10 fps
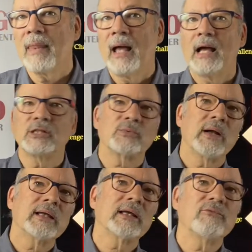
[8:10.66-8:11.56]
as
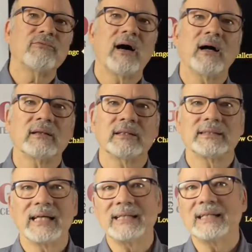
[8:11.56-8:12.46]
rank and file
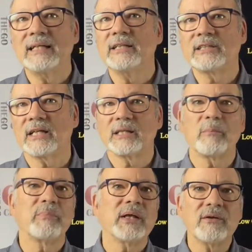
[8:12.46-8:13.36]
attendees get the
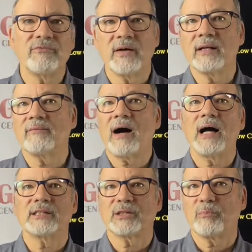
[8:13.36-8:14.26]
benefit of
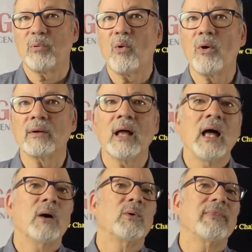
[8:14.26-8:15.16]
high support
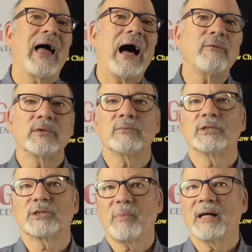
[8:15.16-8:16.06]
without the
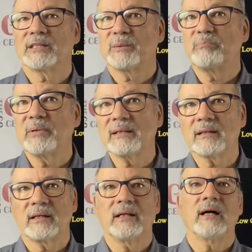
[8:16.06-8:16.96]

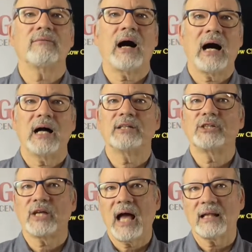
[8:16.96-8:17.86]
responsibility of high
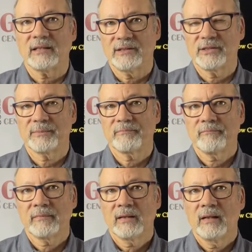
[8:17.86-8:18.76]
challenge.
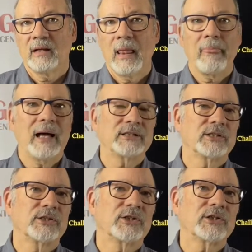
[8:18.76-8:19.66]
As
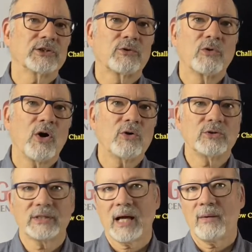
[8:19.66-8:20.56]
the church
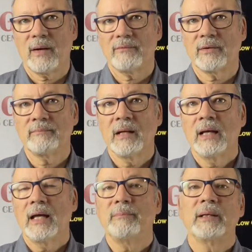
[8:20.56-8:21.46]
grows, however,
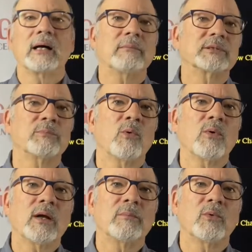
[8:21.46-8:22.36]
it becomes
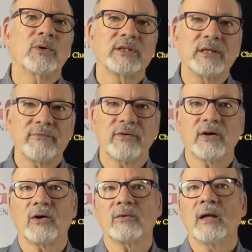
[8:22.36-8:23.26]
more and more
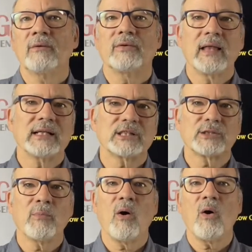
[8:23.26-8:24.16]
difficult for that
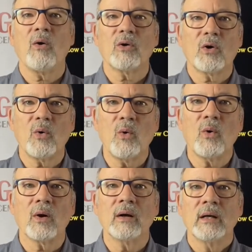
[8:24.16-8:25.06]
small core